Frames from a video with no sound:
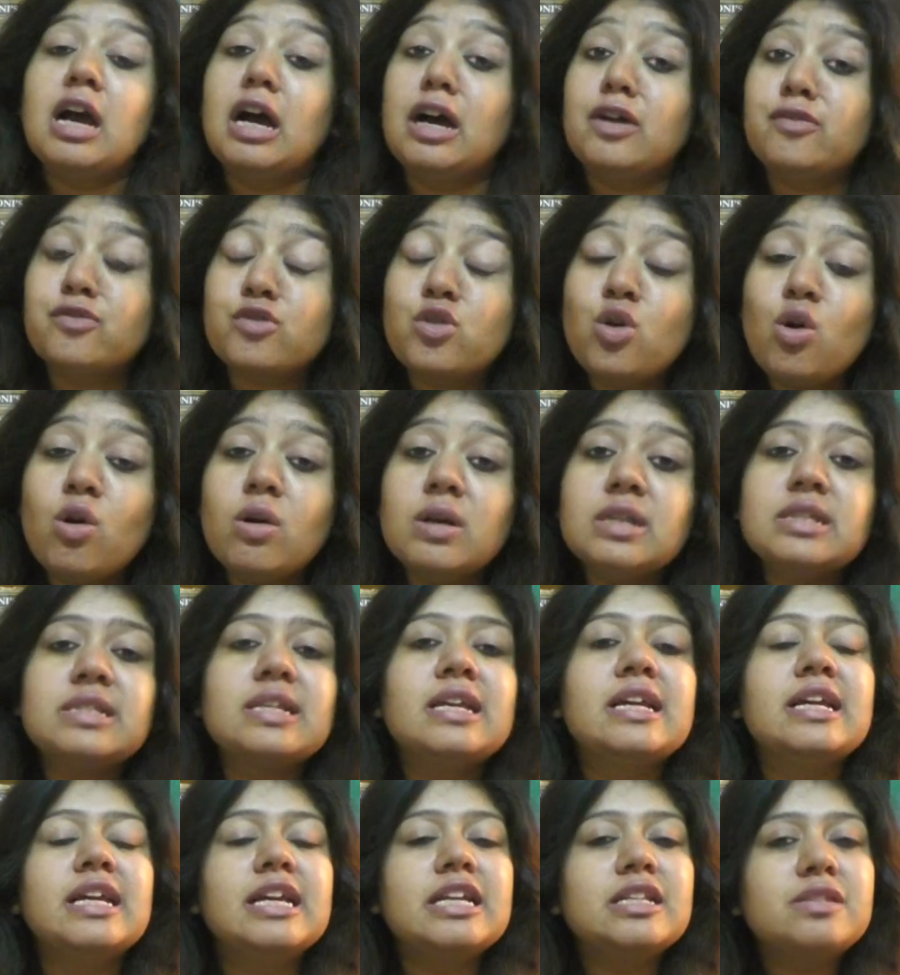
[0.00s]
Of
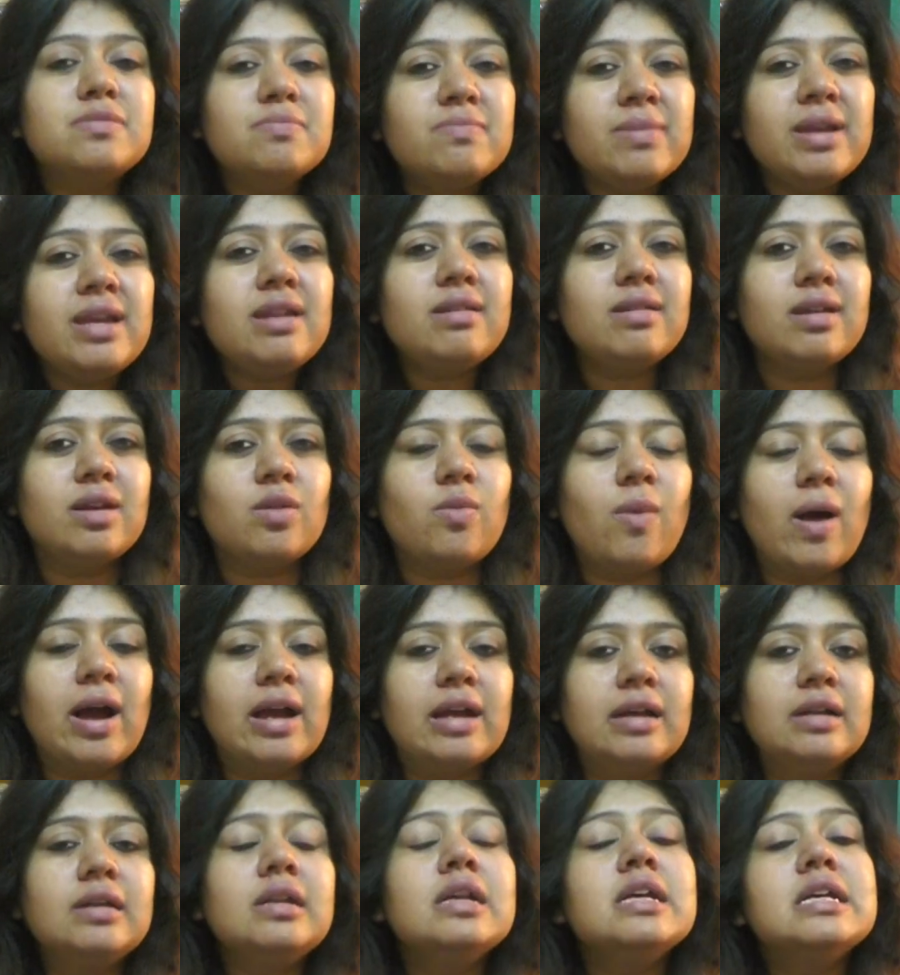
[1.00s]
course, it may
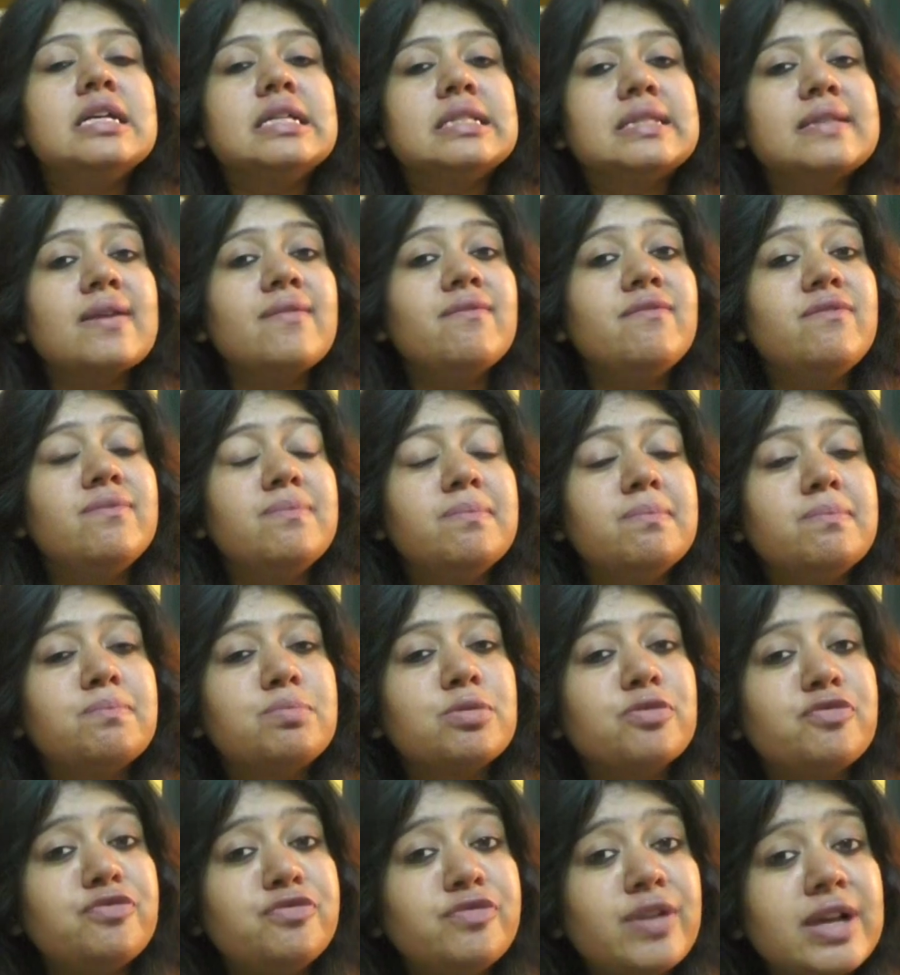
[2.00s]
require some
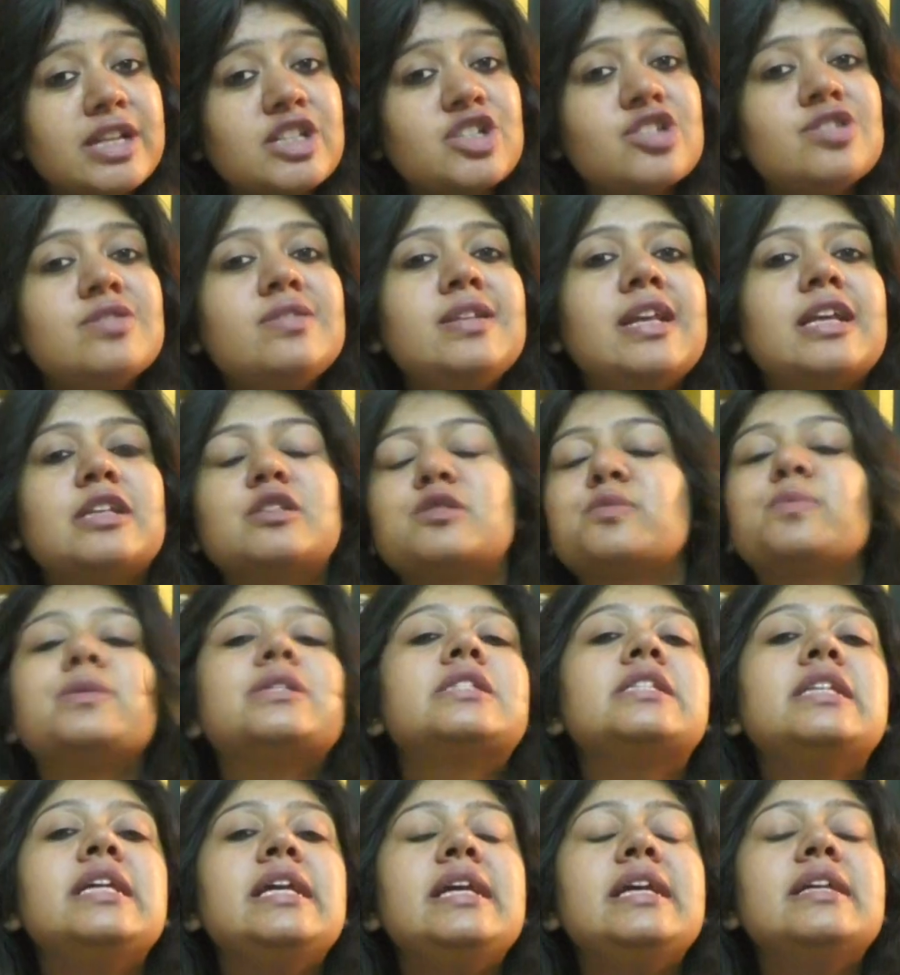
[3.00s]
professional
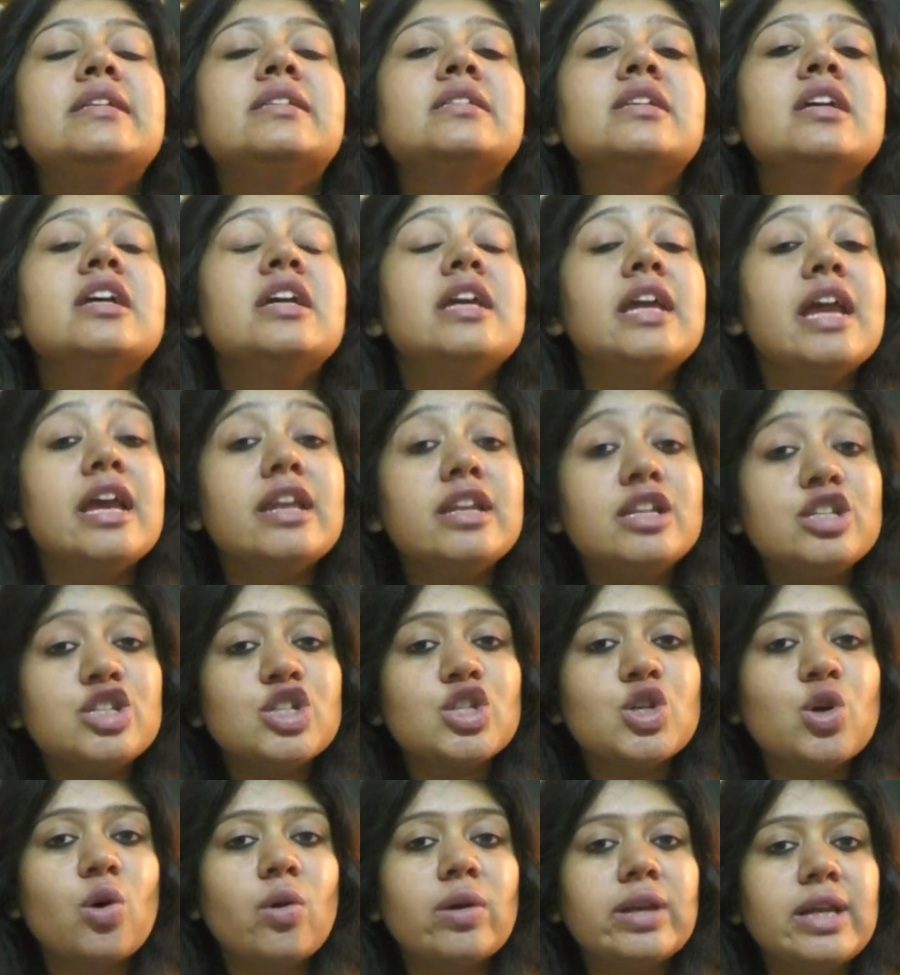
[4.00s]
expertise in
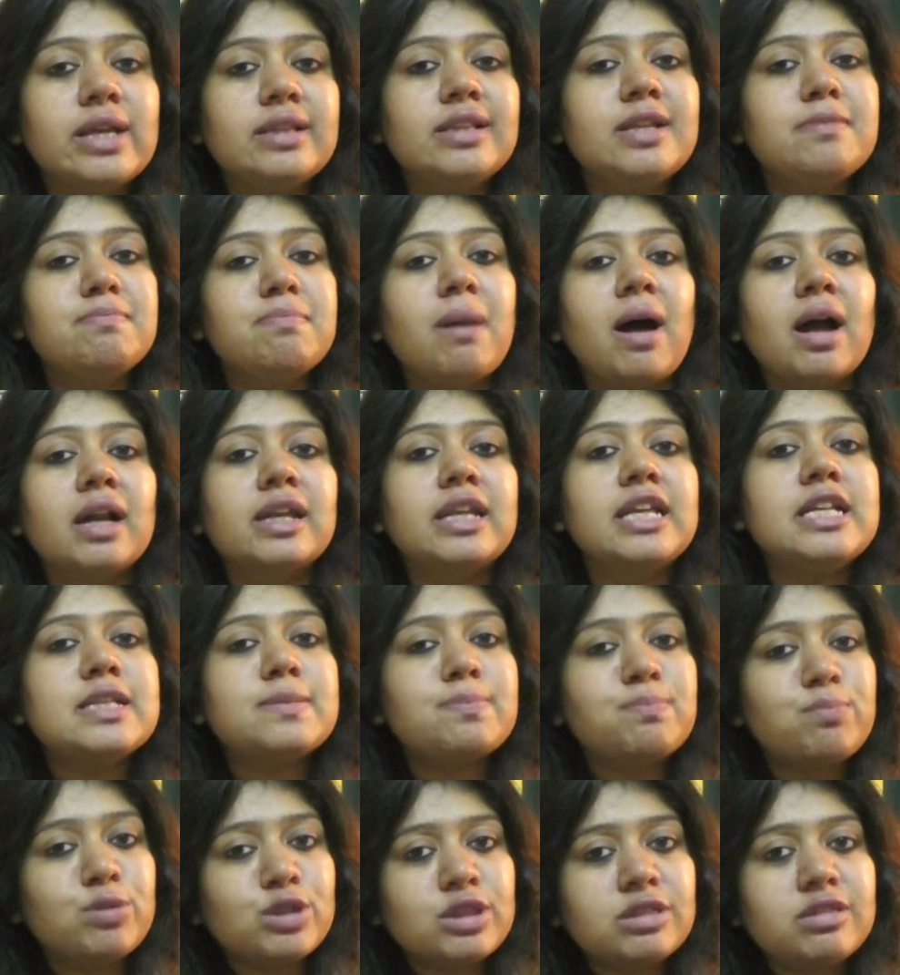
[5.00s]
ensuring that
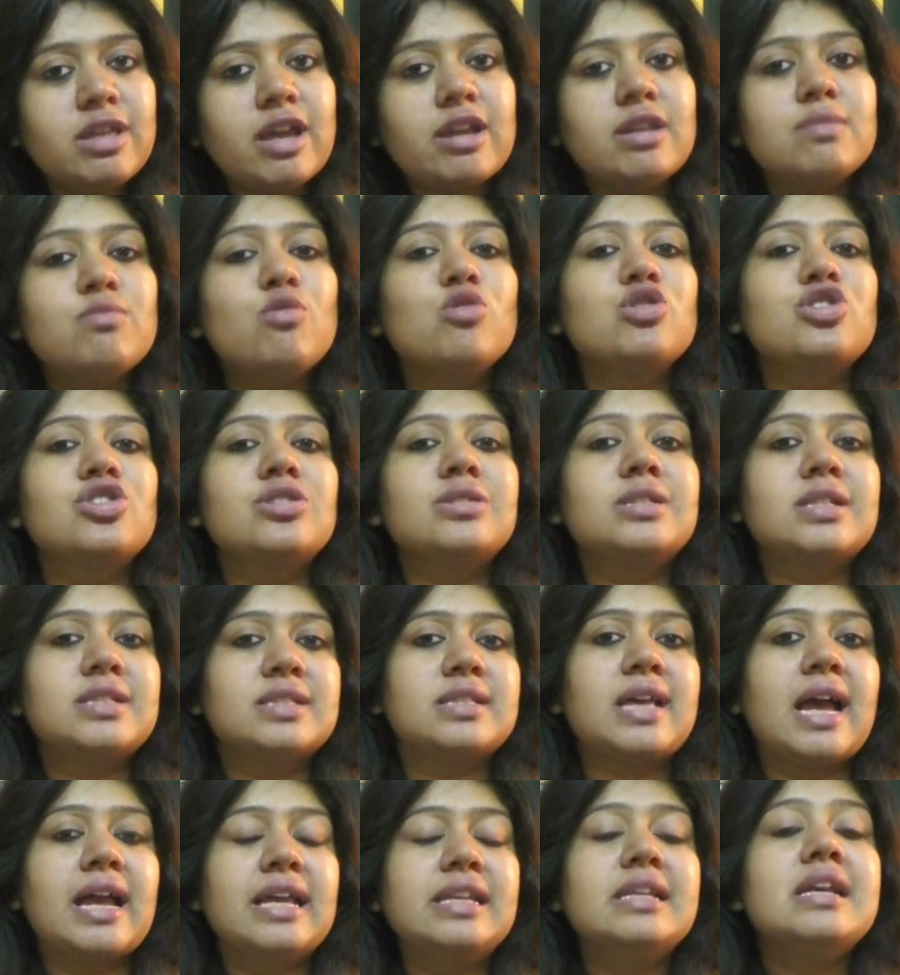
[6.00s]
parties put their emotions
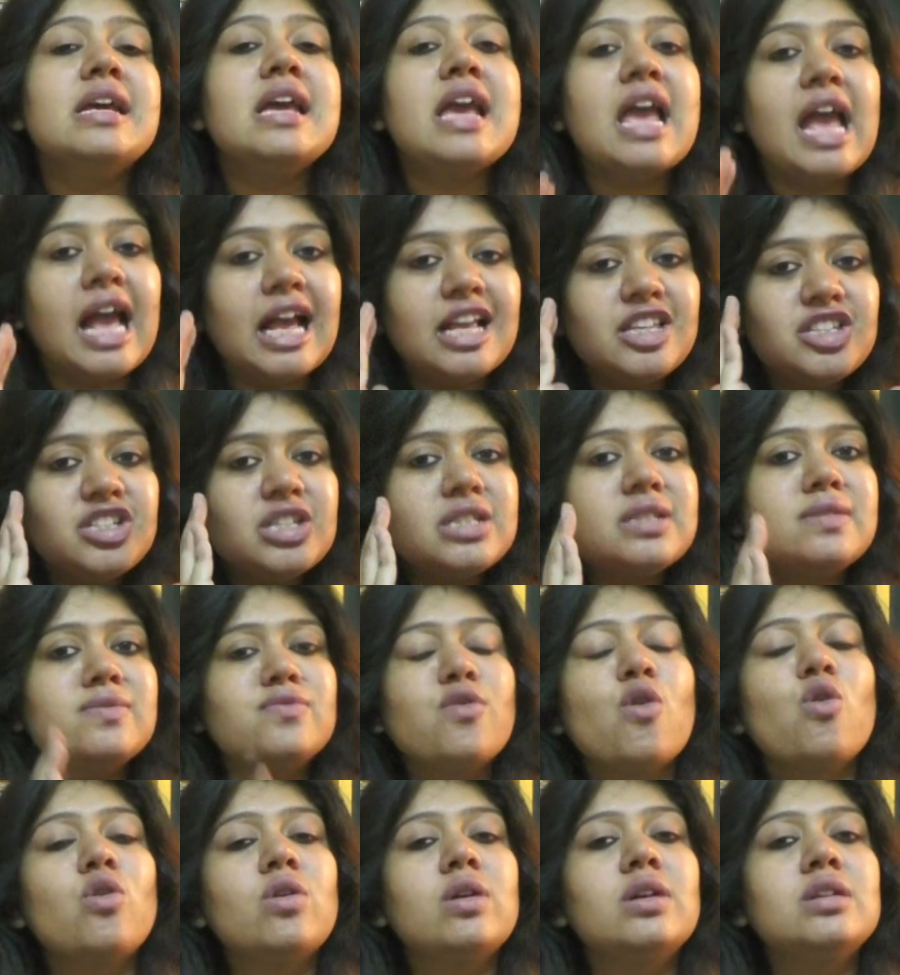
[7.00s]
aside and just
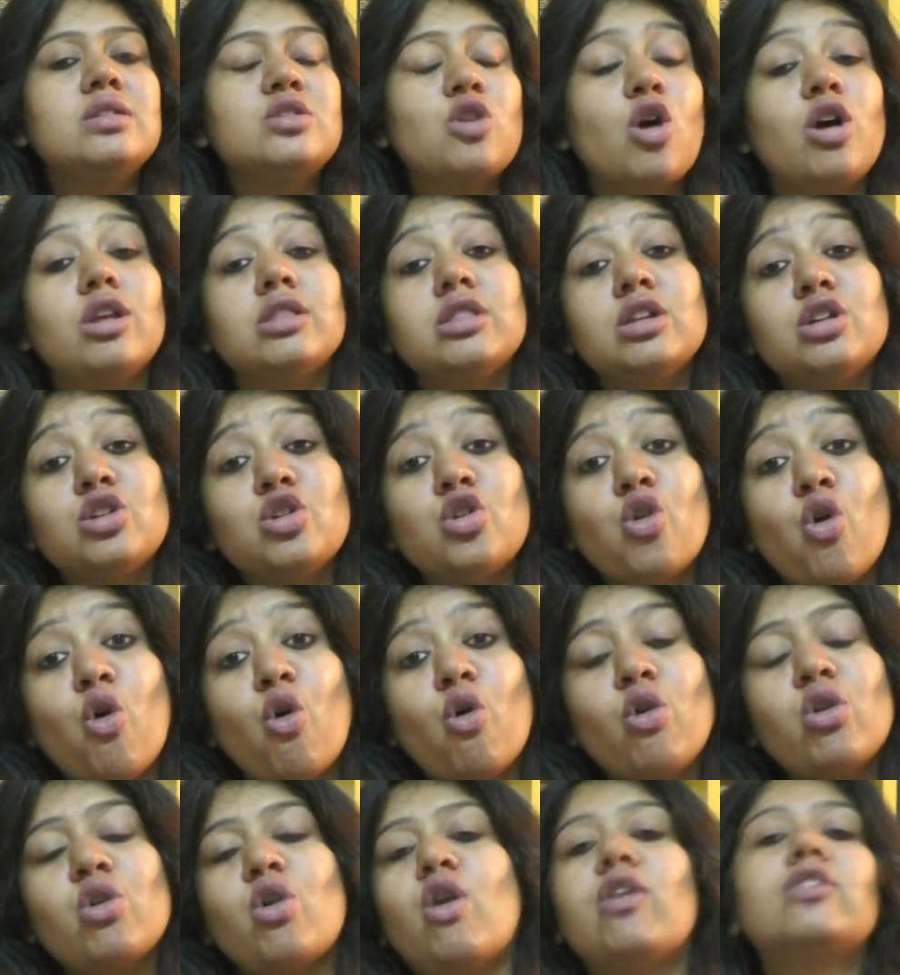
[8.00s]
focus on the
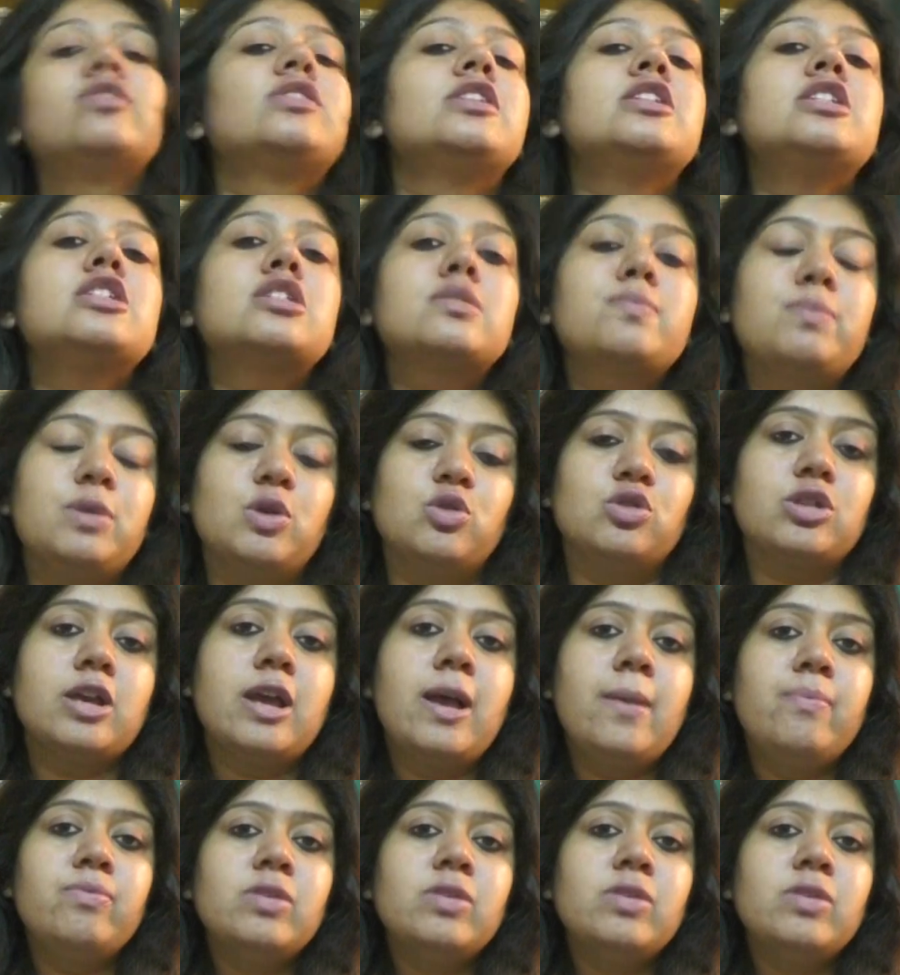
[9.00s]
core of the dispute.